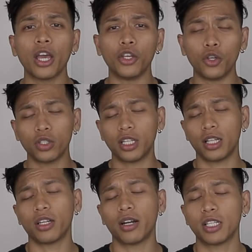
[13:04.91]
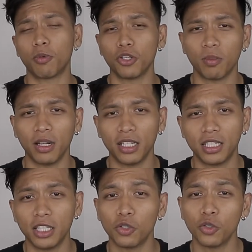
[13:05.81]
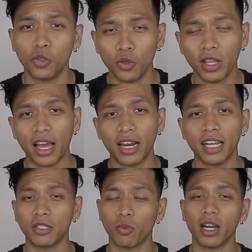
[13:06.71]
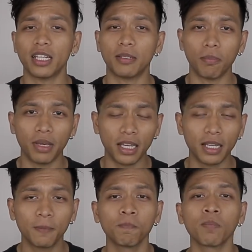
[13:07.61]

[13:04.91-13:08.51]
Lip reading: you take the responsibility to do that, as well as me.